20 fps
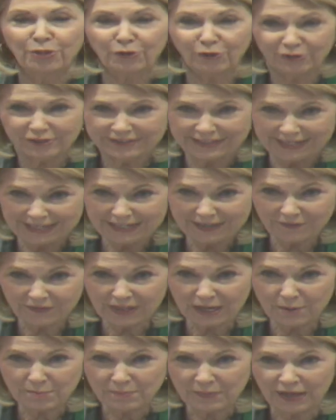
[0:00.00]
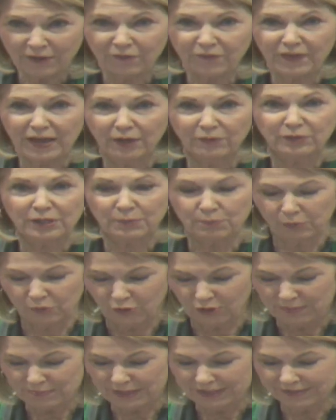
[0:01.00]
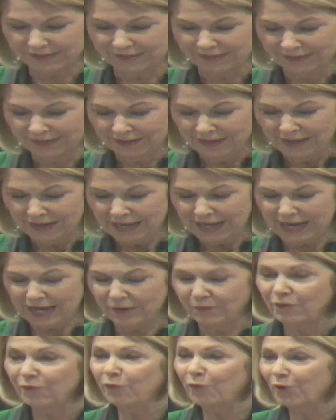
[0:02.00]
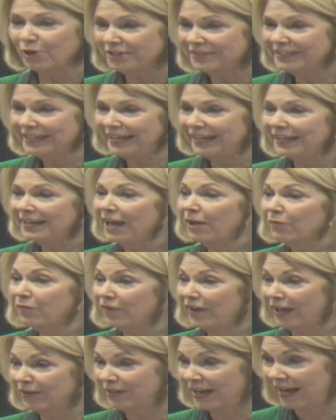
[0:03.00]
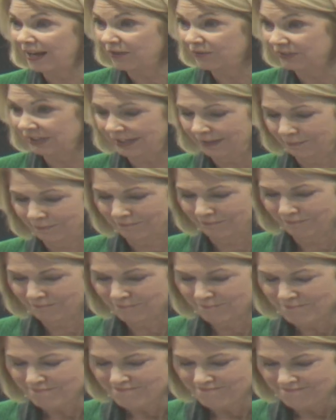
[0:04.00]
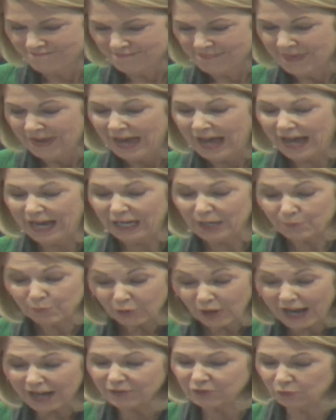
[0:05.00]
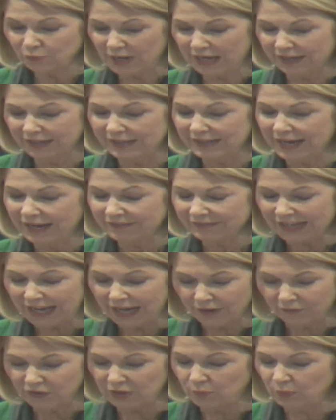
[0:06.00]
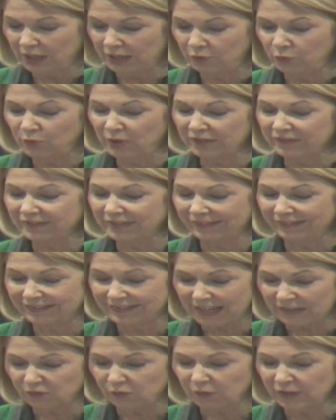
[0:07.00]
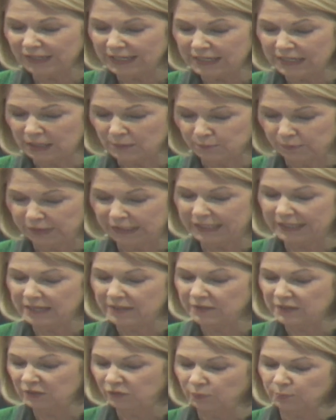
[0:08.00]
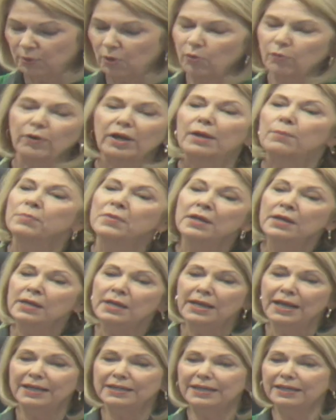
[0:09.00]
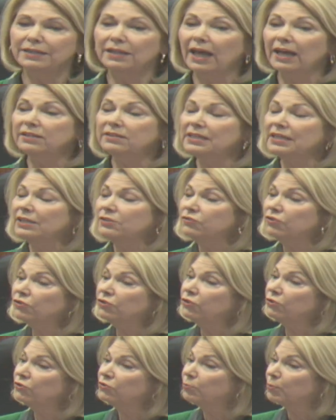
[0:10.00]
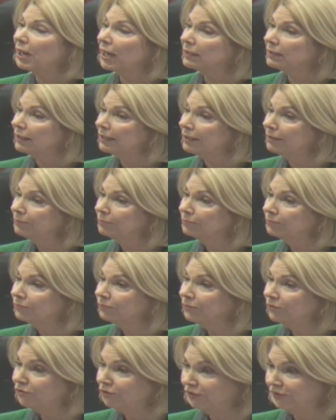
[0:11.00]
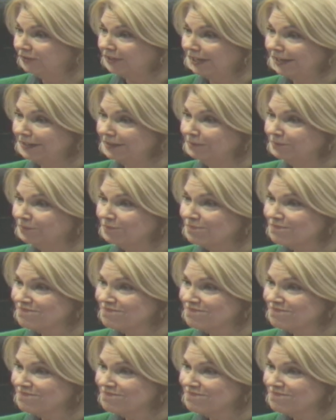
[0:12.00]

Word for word: 13 of them have found employment, and 14 have found housing. I am proud to recognize everyone who has successfully completed this program, and I'd like to introduce Bradley. Would you stand?